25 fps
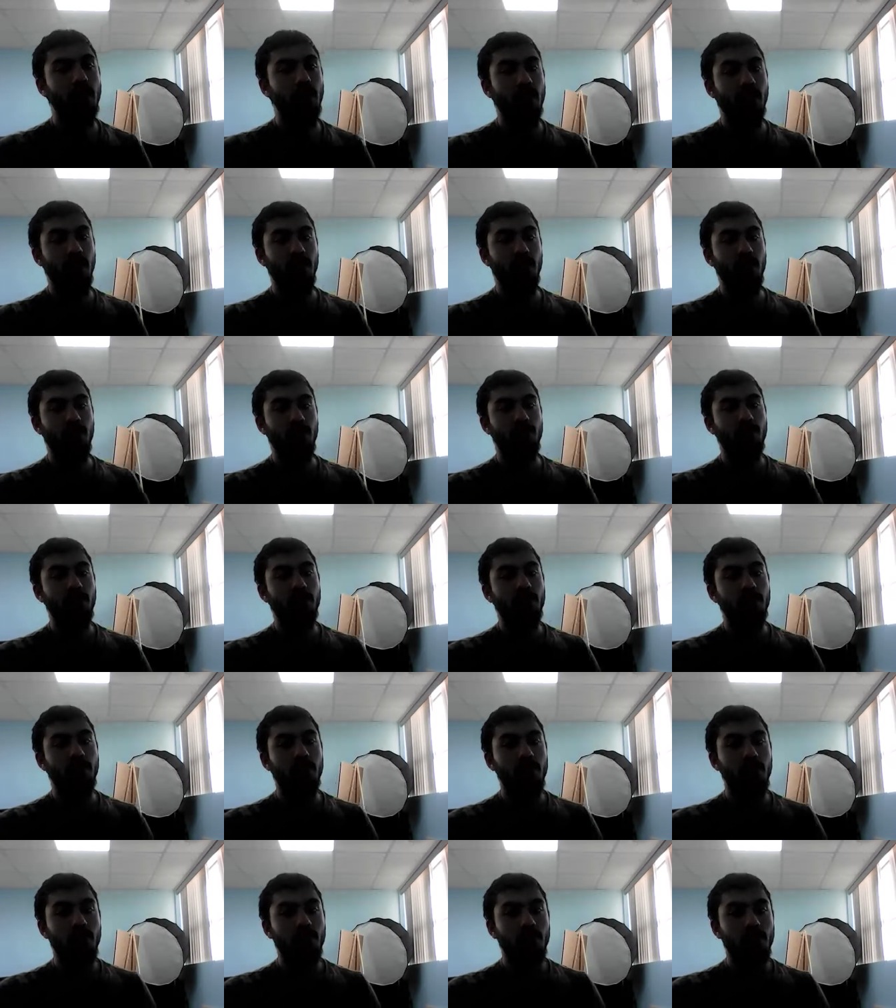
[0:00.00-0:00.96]
again.
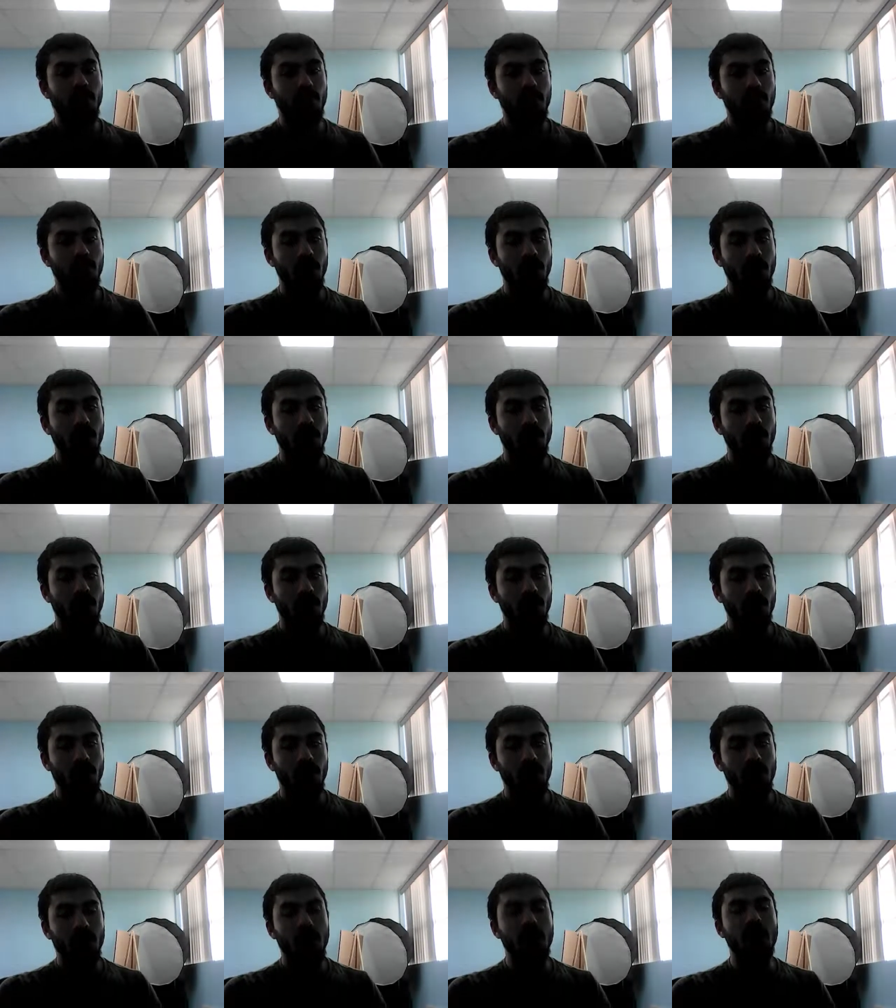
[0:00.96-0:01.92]

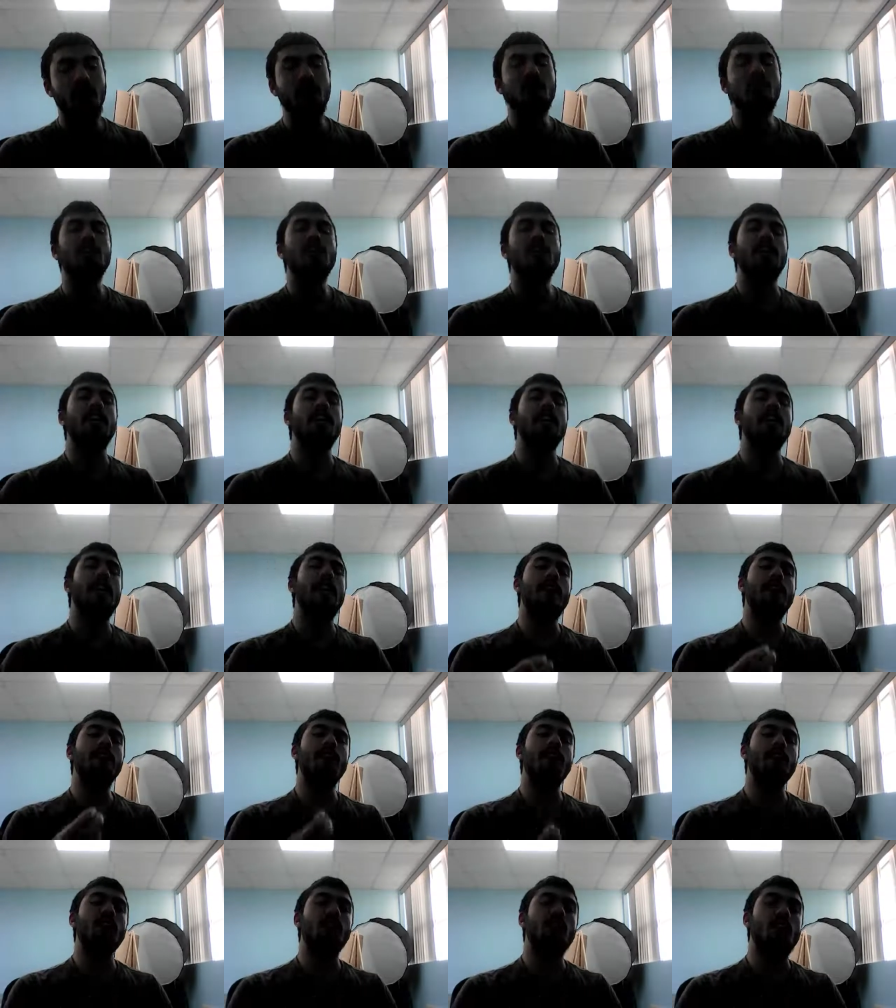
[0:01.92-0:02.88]
He
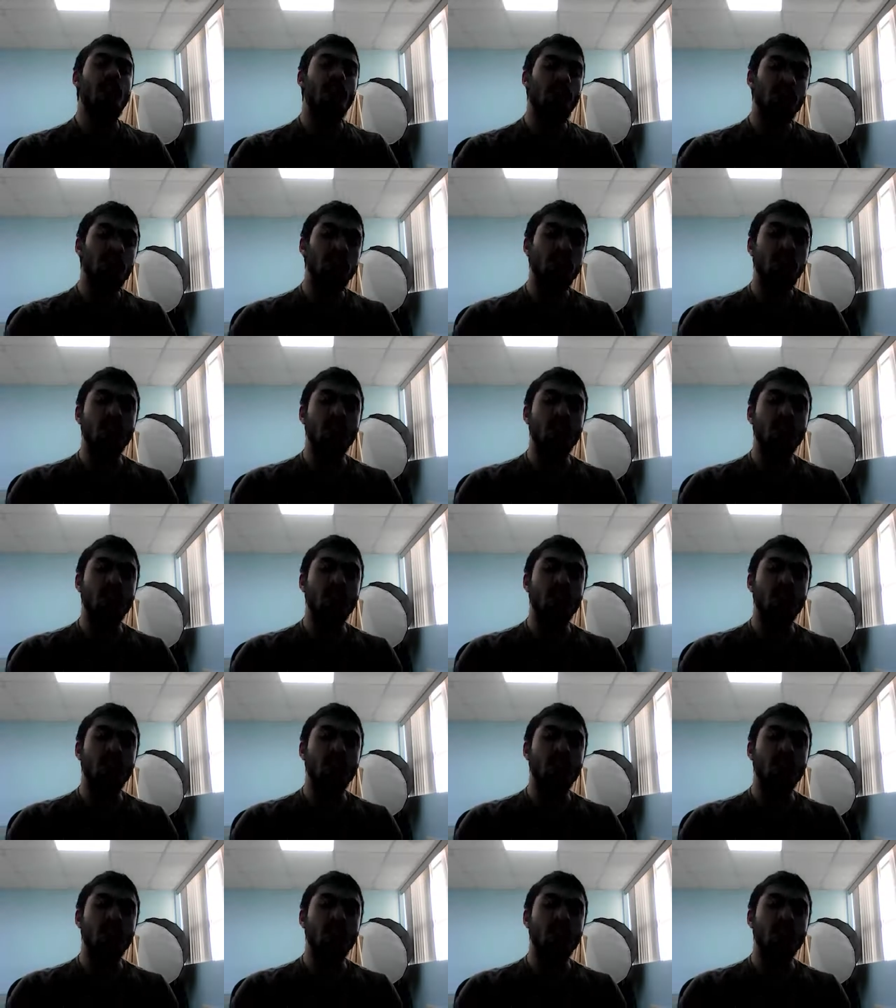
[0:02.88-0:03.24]
gave the chance